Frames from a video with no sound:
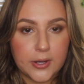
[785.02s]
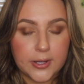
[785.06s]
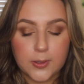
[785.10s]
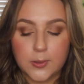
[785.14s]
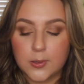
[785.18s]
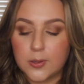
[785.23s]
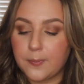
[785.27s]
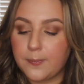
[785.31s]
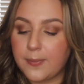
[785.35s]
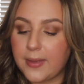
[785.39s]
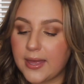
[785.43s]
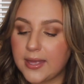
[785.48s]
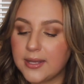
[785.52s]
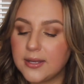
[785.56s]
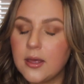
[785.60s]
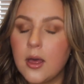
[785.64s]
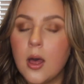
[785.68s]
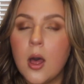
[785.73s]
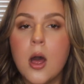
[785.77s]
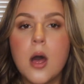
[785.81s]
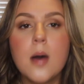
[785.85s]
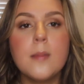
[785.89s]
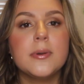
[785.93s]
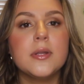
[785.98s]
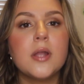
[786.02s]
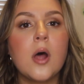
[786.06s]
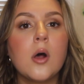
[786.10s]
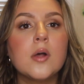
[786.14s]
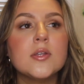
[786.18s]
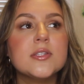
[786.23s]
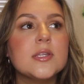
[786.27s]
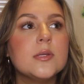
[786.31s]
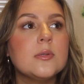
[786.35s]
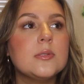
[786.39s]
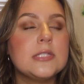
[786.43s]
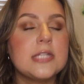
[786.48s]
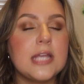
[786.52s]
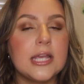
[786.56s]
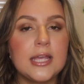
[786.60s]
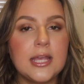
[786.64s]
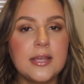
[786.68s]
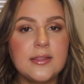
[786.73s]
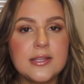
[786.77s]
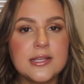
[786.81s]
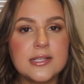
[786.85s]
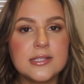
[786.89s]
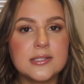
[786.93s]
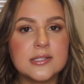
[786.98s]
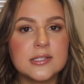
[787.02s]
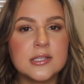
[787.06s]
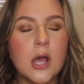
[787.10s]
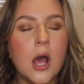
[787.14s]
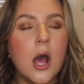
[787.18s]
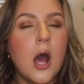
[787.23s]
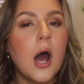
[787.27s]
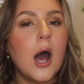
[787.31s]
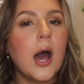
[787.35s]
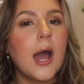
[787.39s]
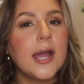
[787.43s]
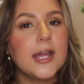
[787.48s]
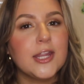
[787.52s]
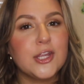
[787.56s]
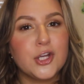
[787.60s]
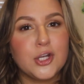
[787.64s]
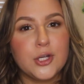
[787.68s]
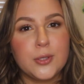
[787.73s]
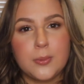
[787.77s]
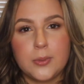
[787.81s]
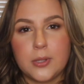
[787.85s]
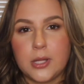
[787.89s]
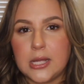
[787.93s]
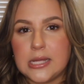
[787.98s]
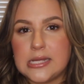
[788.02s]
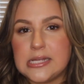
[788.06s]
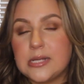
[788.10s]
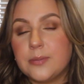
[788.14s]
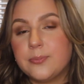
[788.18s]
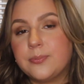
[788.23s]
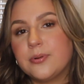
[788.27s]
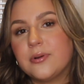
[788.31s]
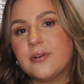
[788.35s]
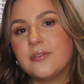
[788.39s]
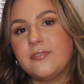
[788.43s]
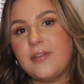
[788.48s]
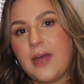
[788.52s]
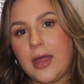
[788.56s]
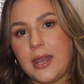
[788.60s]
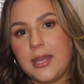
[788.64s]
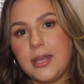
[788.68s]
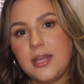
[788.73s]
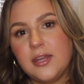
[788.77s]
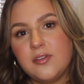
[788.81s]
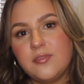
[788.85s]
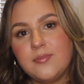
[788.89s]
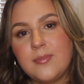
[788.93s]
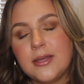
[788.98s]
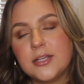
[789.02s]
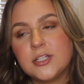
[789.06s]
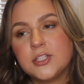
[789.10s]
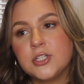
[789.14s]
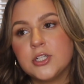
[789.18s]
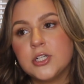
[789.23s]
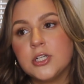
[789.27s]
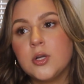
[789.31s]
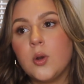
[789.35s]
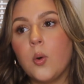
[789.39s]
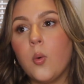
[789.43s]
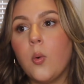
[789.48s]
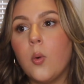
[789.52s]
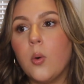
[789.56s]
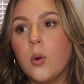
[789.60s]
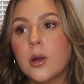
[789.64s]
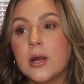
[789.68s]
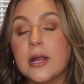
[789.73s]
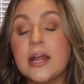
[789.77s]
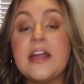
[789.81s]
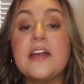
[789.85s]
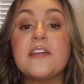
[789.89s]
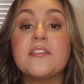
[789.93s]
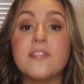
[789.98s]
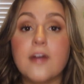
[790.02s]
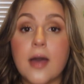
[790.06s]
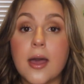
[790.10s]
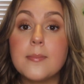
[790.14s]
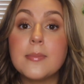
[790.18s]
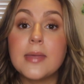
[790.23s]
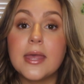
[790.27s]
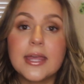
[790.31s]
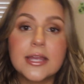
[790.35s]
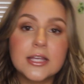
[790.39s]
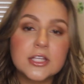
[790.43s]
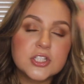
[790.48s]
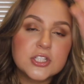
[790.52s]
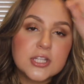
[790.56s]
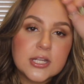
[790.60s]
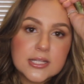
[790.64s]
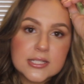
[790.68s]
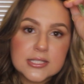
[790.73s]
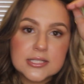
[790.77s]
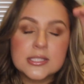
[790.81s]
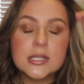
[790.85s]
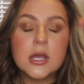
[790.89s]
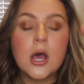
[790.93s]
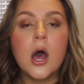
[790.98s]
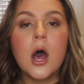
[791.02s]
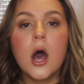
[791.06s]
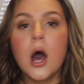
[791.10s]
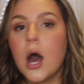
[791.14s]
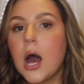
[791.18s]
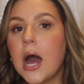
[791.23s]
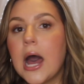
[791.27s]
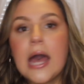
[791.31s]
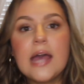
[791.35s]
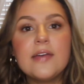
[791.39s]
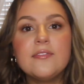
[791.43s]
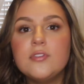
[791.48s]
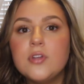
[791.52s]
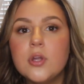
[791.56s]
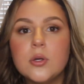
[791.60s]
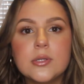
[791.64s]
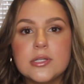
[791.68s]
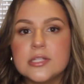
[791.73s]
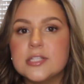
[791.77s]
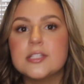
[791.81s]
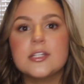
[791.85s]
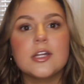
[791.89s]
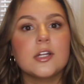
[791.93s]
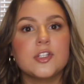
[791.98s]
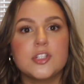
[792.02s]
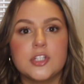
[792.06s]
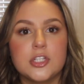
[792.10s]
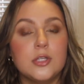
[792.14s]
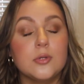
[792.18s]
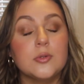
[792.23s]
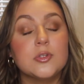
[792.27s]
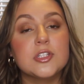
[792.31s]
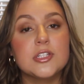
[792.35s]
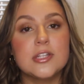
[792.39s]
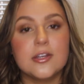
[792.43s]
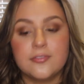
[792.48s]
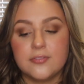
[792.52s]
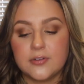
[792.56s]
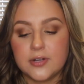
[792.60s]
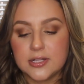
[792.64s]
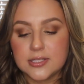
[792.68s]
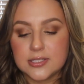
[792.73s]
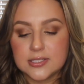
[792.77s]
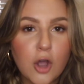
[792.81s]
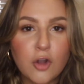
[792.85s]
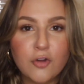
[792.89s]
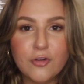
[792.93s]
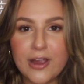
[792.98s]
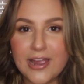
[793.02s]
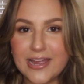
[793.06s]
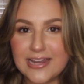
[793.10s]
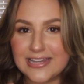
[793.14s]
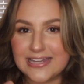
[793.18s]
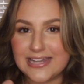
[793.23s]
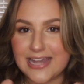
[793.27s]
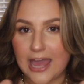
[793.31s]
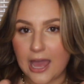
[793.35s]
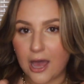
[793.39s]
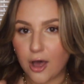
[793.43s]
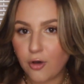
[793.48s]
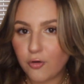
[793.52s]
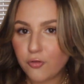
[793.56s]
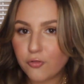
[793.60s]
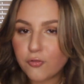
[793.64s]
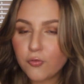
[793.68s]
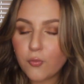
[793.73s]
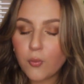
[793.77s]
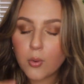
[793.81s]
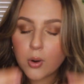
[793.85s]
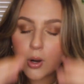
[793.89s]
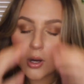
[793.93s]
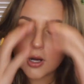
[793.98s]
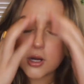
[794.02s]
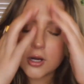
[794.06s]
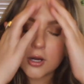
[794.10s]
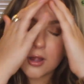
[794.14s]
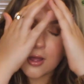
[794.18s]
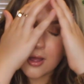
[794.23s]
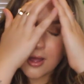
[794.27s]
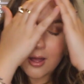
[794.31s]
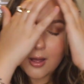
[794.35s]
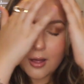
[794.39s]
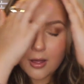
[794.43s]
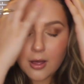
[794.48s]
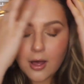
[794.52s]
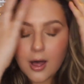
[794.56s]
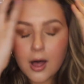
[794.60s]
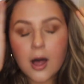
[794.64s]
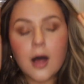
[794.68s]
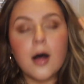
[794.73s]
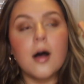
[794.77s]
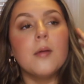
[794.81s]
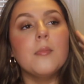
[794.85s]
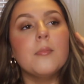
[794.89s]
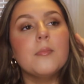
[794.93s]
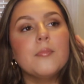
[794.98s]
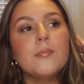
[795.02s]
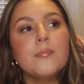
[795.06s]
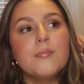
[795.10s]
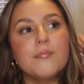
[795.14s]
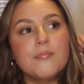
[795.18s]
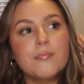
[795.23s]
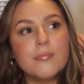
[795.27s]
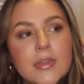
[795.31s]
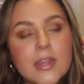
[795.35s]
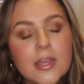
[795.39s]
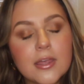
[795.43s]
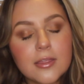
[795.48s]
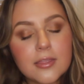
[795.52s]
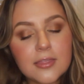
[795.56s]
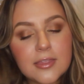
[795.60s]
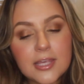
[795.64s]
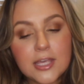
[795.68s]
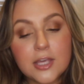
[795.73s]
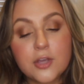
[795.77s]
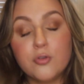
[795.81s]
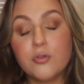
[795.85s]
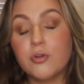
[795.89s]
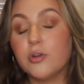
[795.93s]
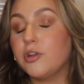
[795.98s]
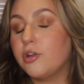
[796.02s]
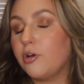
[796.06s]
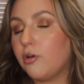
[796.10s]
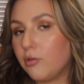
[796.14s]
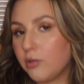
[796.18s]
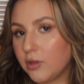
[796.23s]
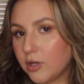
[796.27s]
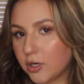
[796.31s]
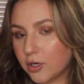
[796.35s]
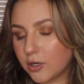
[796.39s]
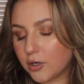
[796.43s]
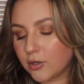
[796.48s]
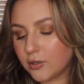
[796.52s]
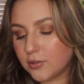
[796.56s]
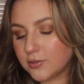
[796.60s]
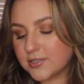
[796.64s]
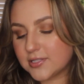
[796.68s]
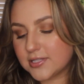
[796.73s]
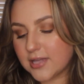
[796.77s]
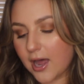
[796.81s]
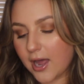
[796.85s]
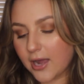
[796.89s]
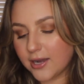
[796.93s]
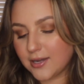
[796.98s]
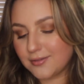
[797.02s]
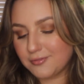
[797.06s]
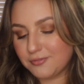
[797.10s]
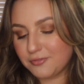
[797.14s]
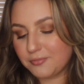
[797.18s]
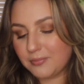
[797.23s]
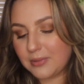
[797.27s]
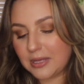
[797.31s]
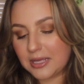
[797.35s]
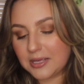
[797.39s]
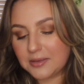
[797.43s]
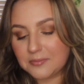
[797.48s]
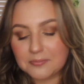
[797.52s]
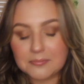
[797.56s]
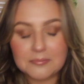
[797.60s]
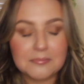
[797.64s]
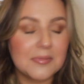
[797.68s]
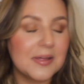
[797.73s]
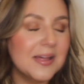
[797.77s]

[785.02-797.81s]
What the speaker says: I go to bed, but also taking this either in a preventative measure or if I'm anxious, I've noticed such a huge difference. All right, now for the granola girl side of me.